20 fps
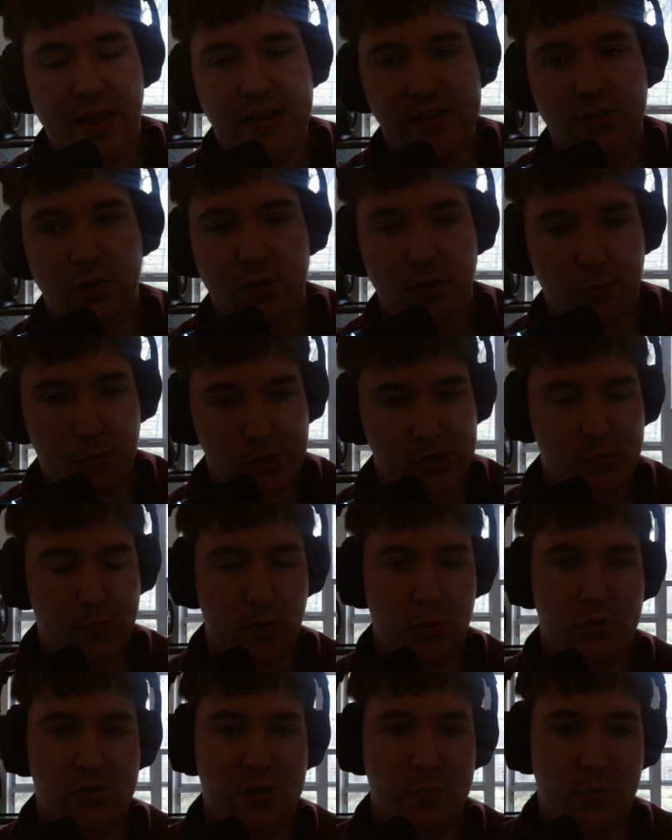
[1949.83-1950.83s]
and so the bridge
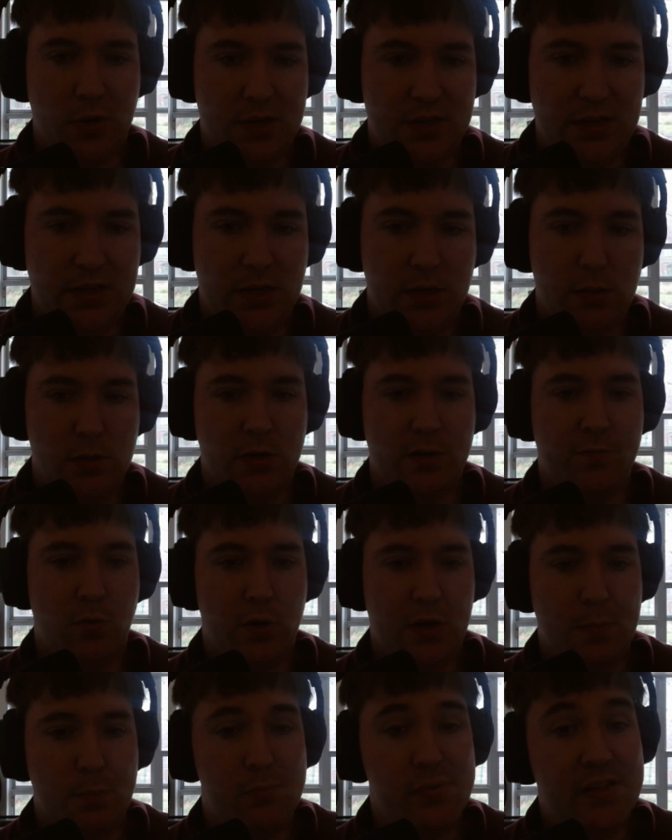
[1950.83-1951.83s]
burners in particular have
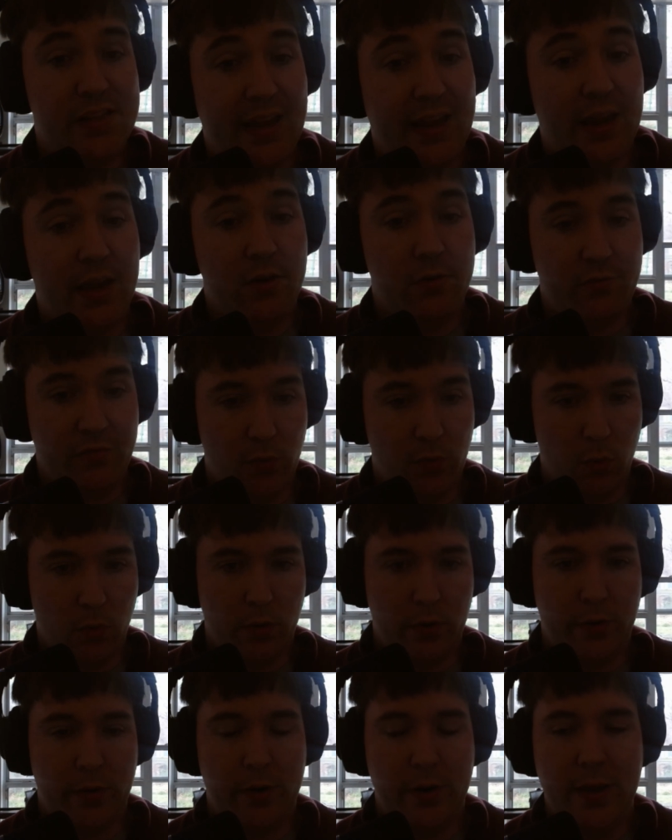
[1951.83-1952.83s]
already planned
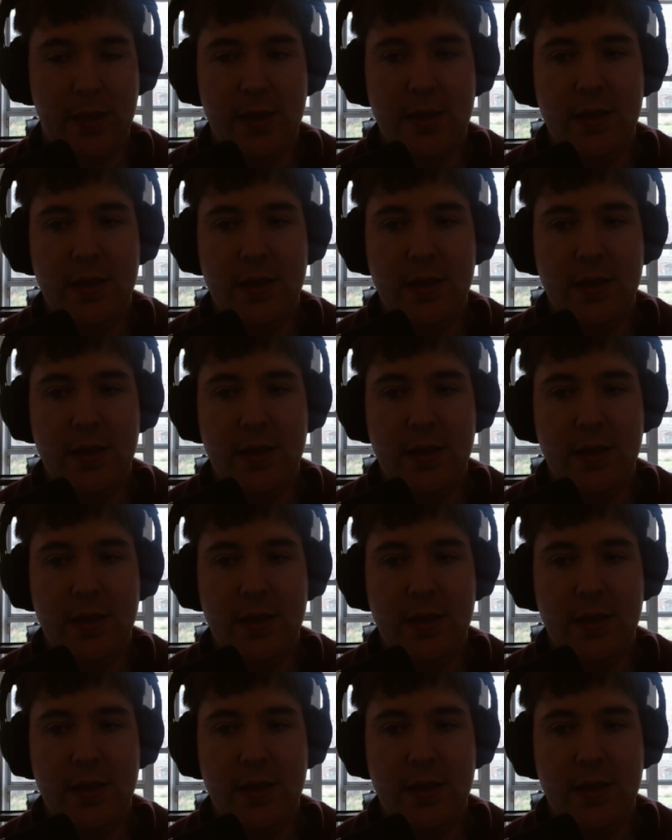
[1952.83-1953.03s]
for,